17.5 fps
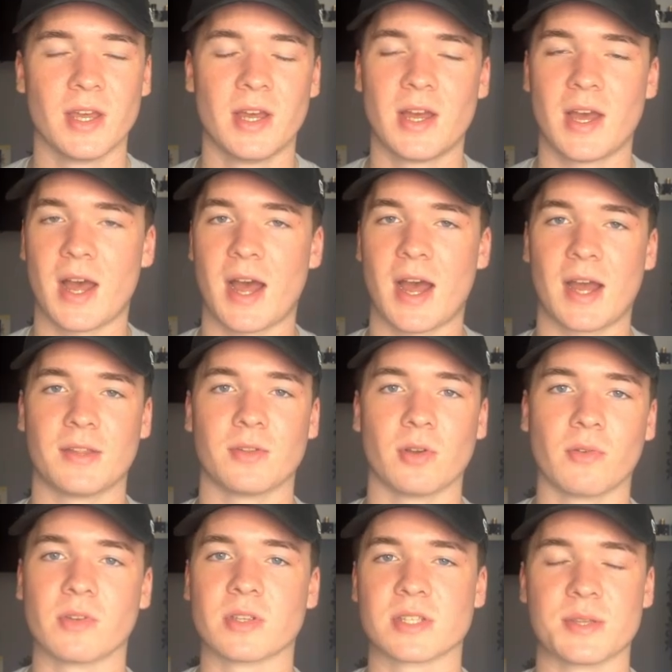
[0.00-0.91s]
And
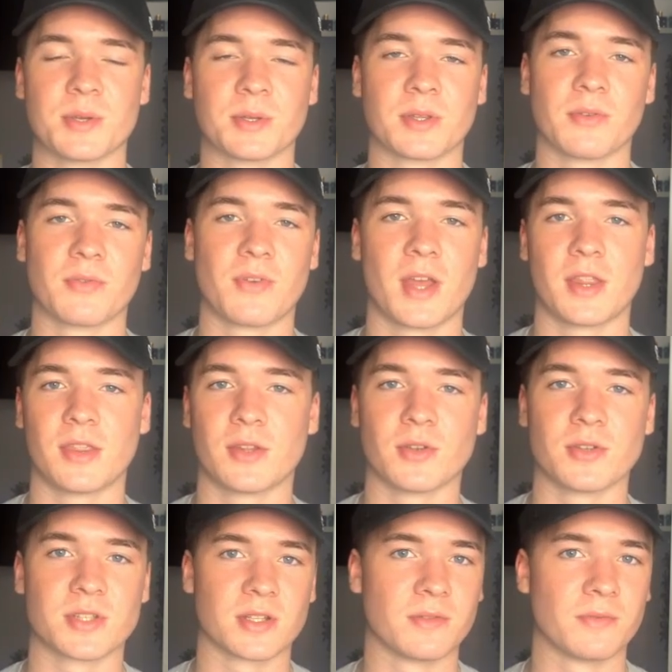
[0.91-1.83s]
obviously their
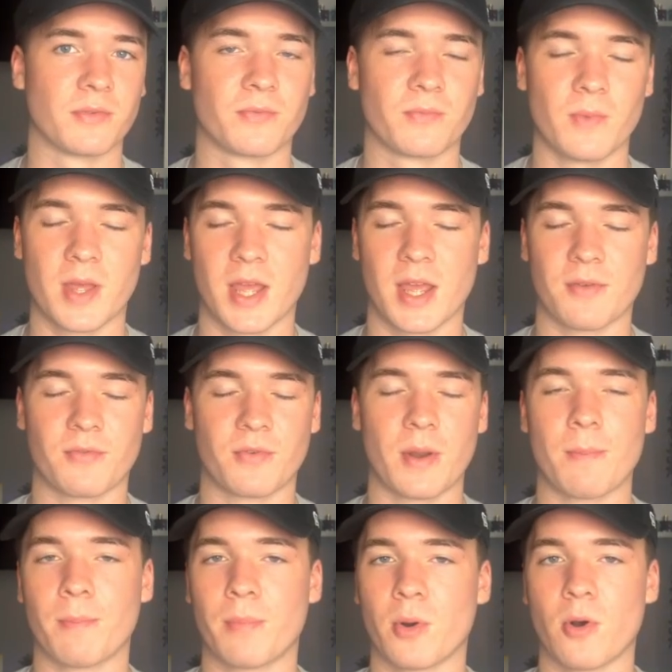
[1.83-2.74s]
defenders in
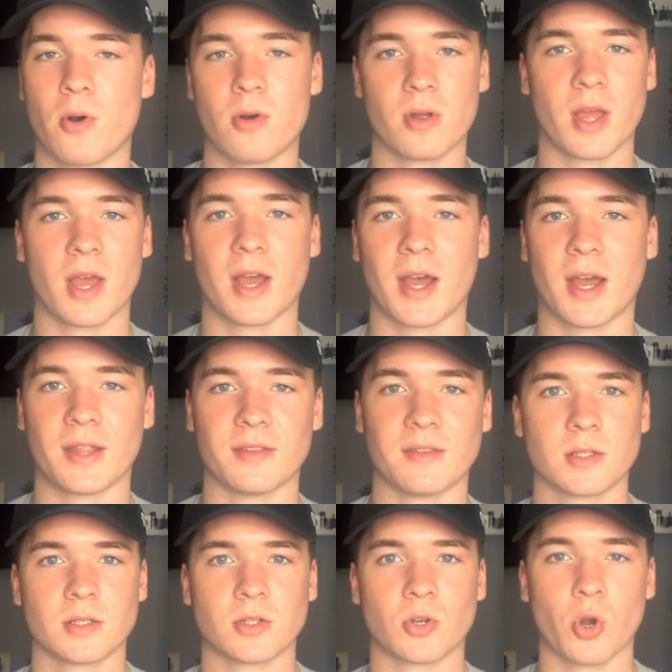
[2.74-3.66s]
Frimpong
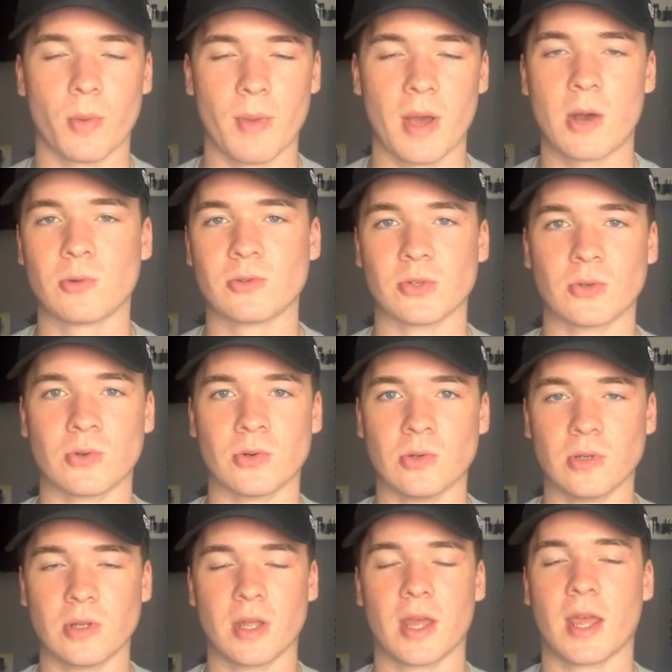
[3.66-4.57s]
and
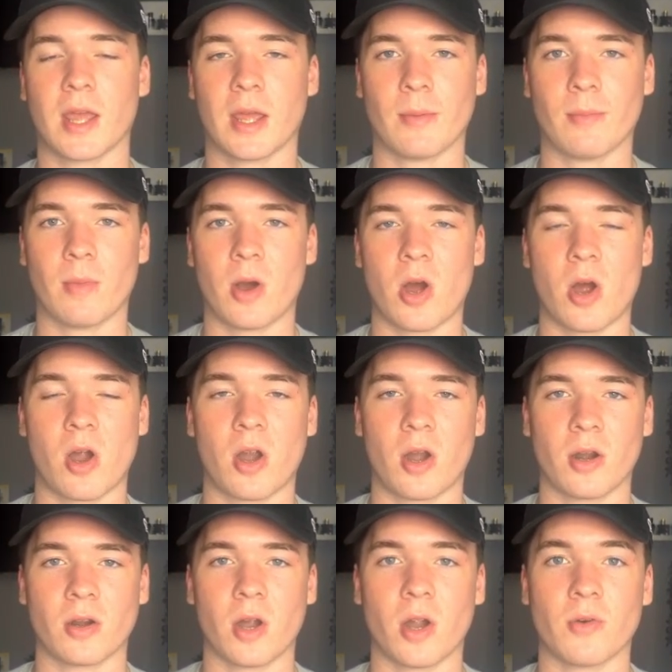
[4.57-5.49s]
Grimaldo
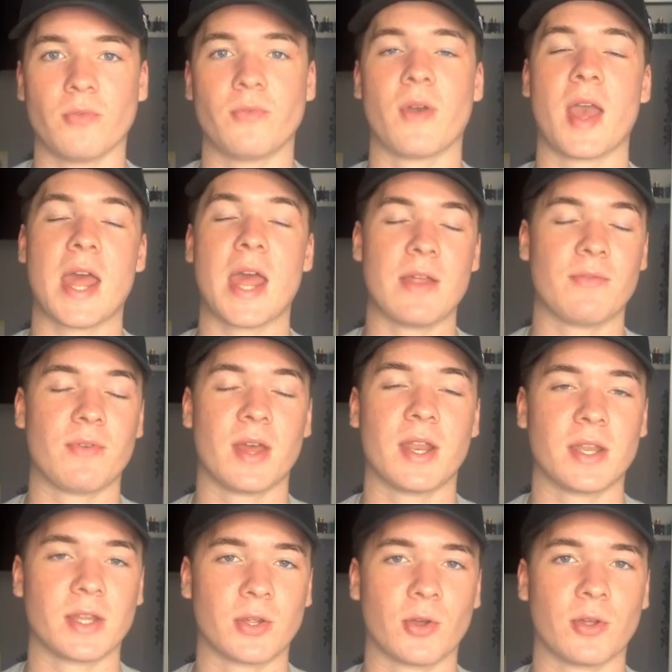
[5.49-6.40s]
are very,
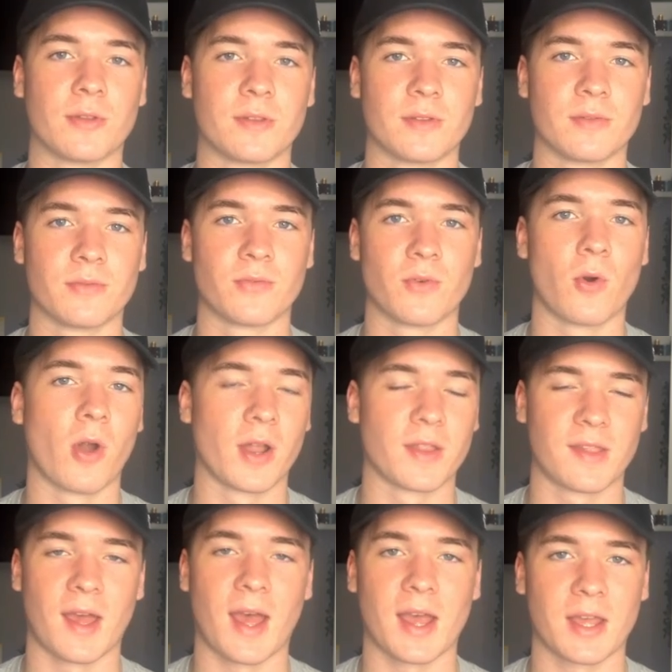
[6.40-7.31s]
very good for
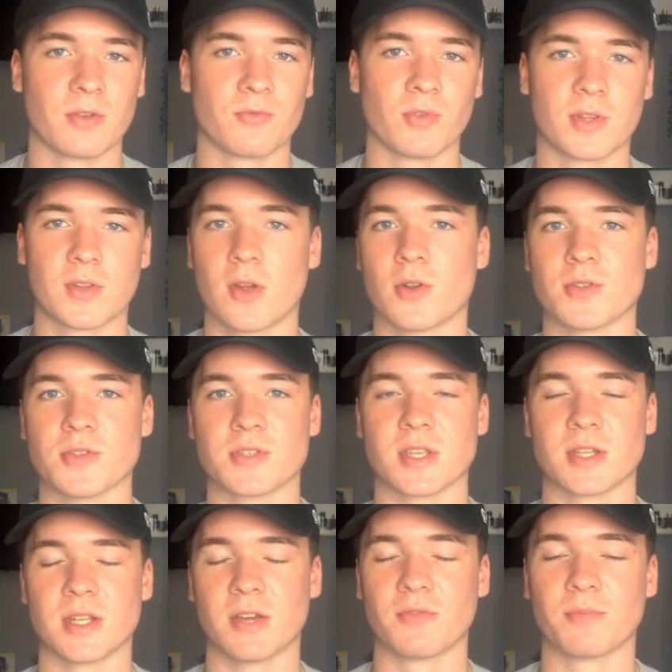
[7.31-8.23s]
attacking
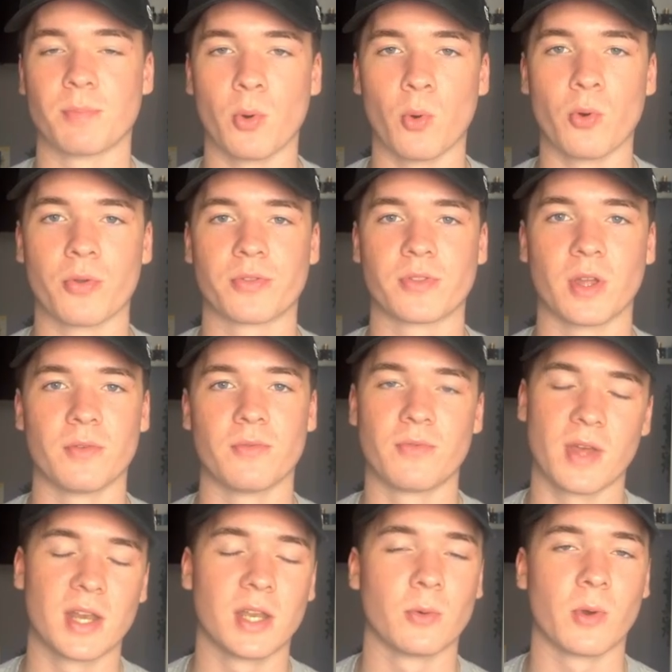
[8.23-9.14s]
returns and have both done
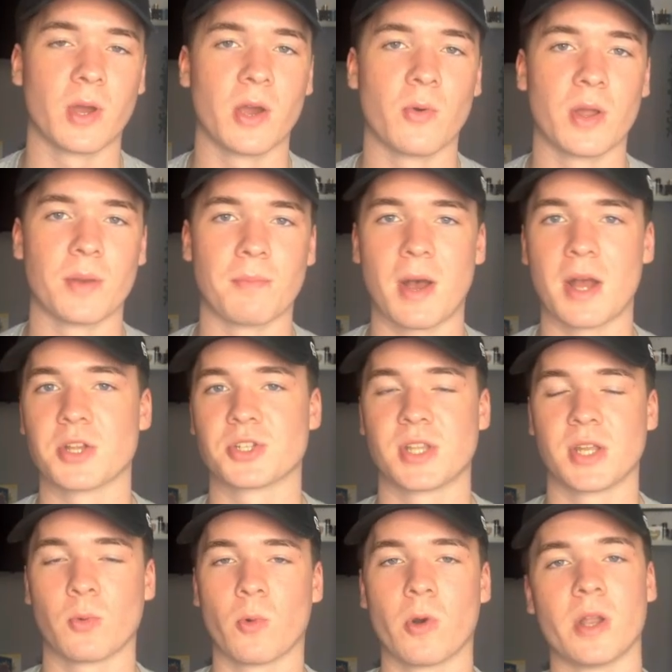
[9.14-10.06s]
very well in
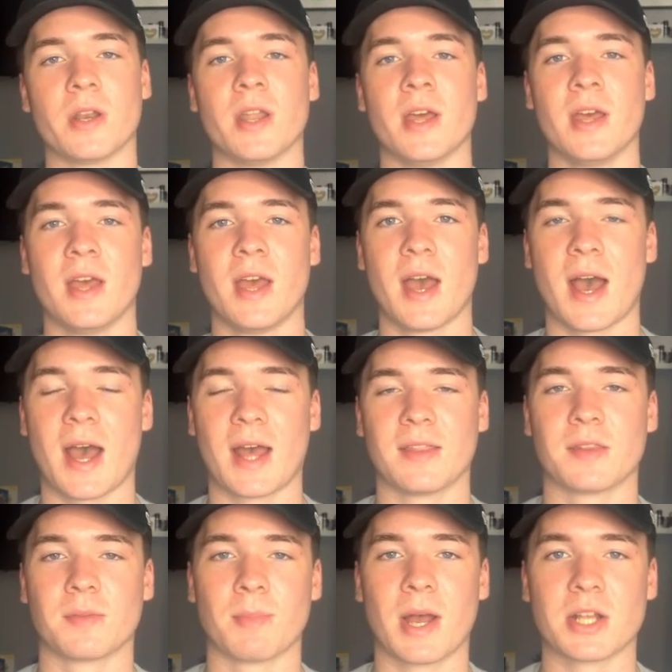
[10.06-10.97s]
Matchday 1
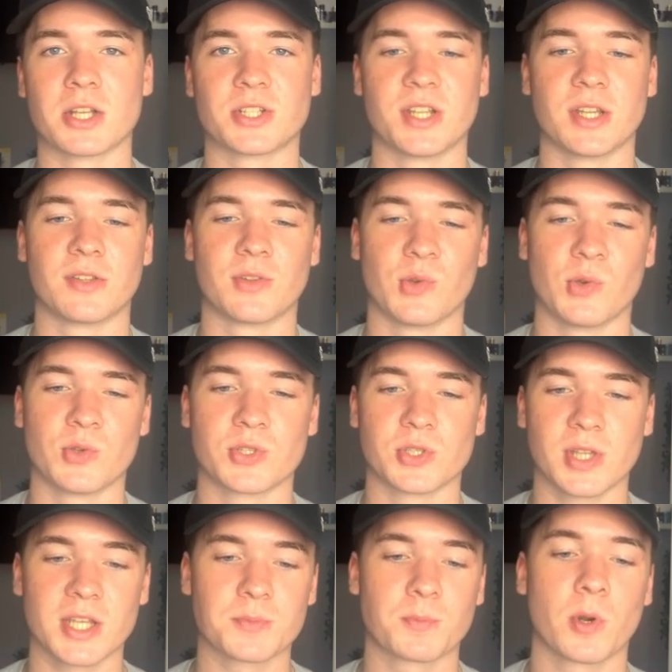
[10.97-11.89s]
and Matchday 2.
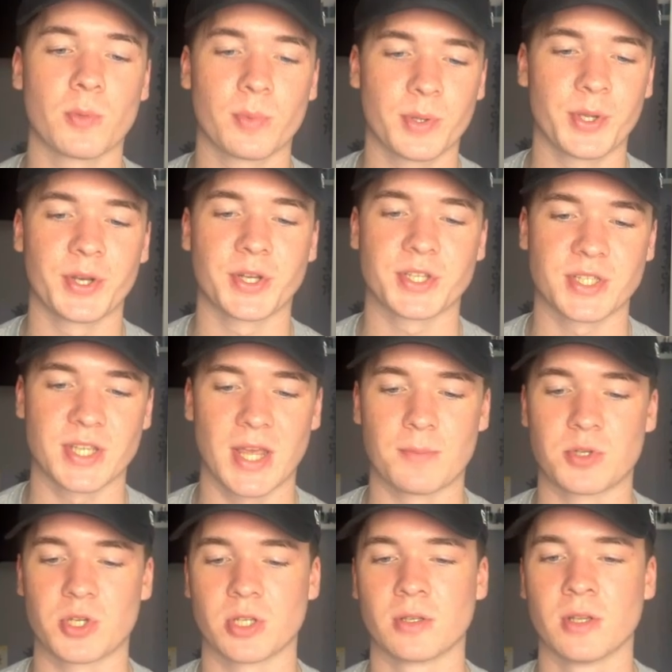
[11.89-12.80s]
So that's probably your
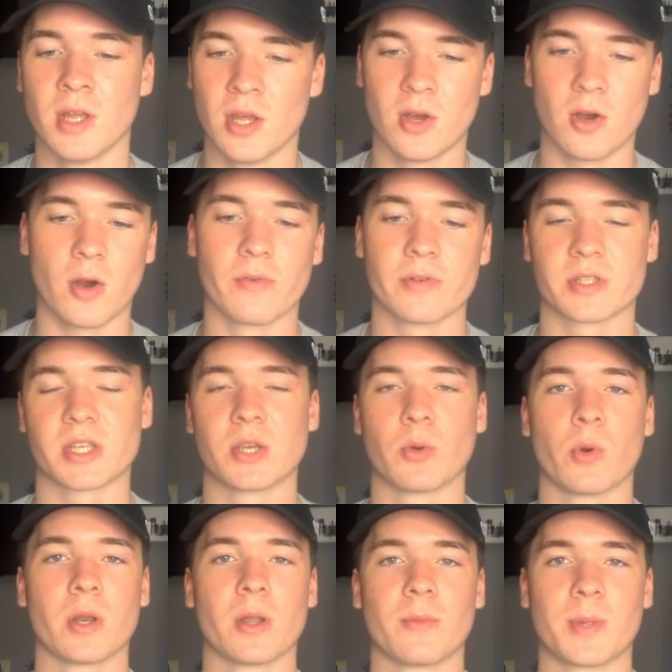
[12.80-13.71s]
exception. Obviously
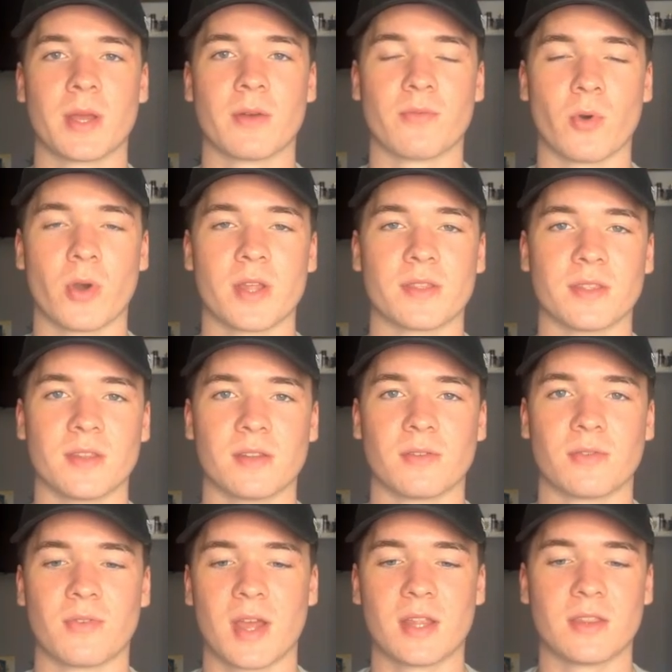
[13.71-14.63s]
you want to be avoiding the
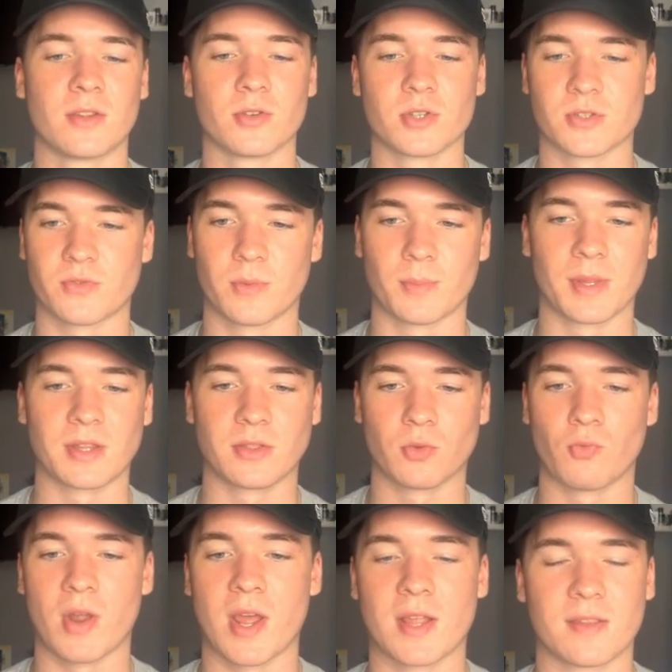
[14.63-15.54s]
defenders from like
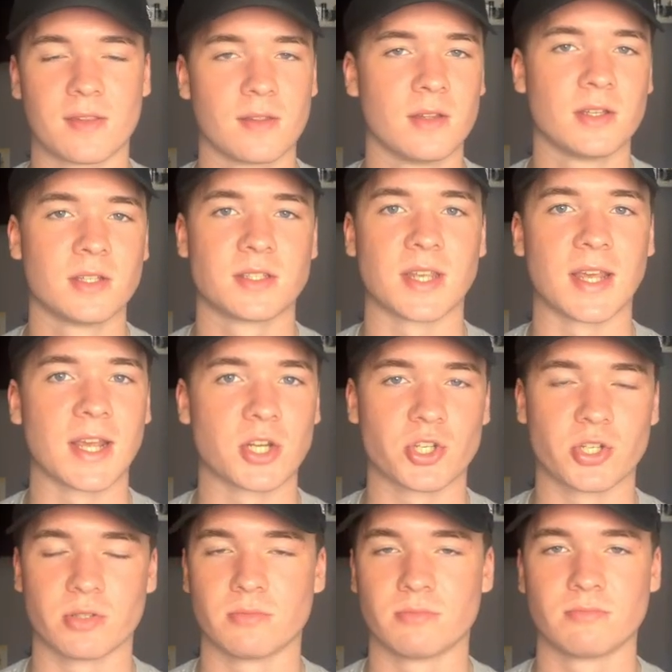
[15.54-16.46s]
the red
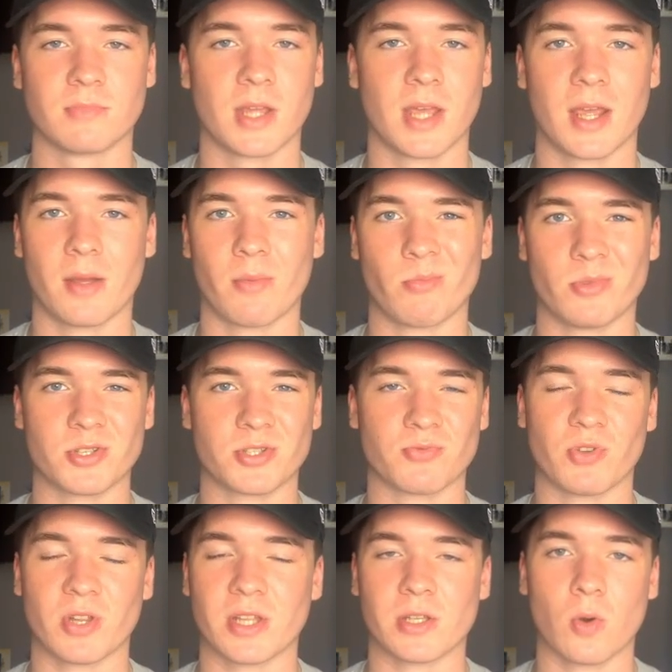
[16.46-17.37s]
section. There's
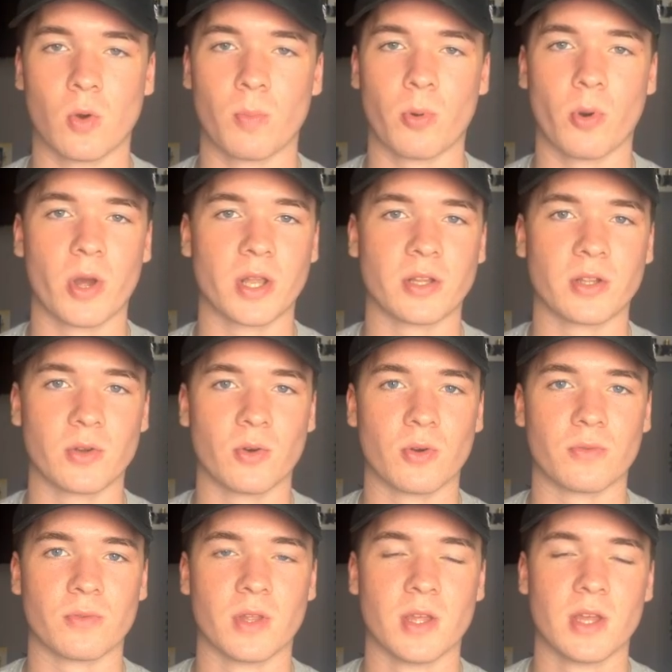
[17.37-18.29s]
really no point in
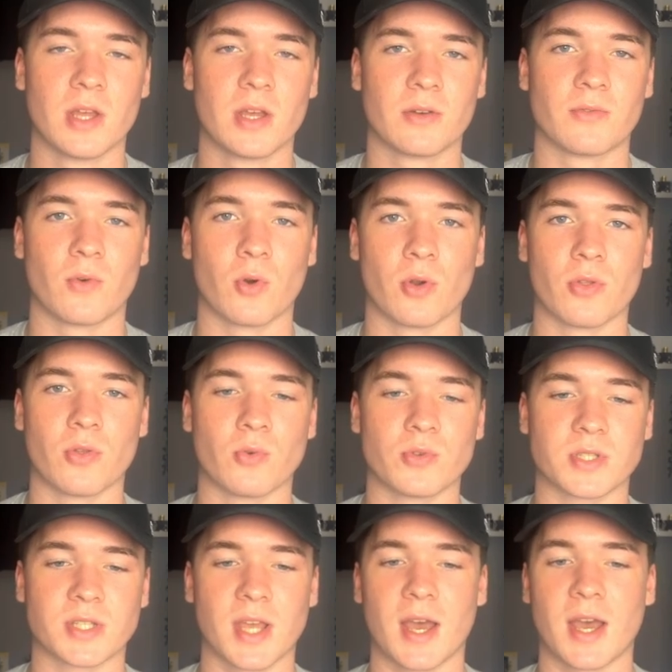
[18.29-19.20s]
going for
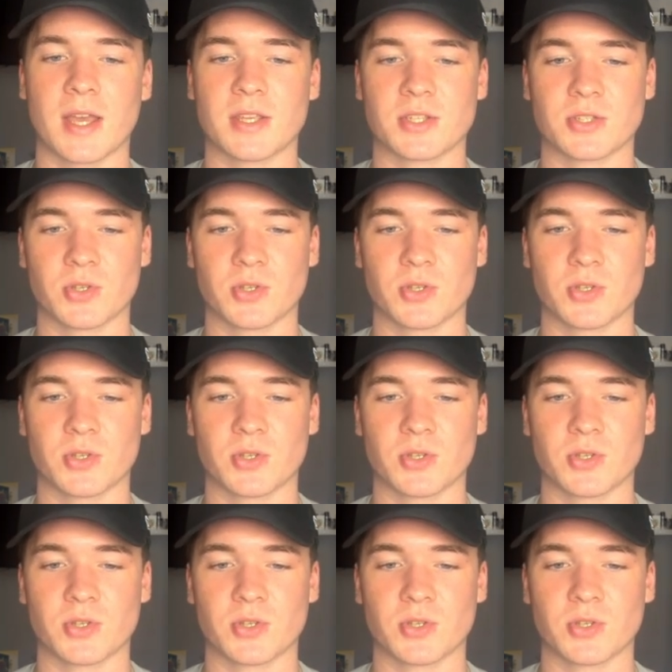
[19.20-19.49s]
those guys.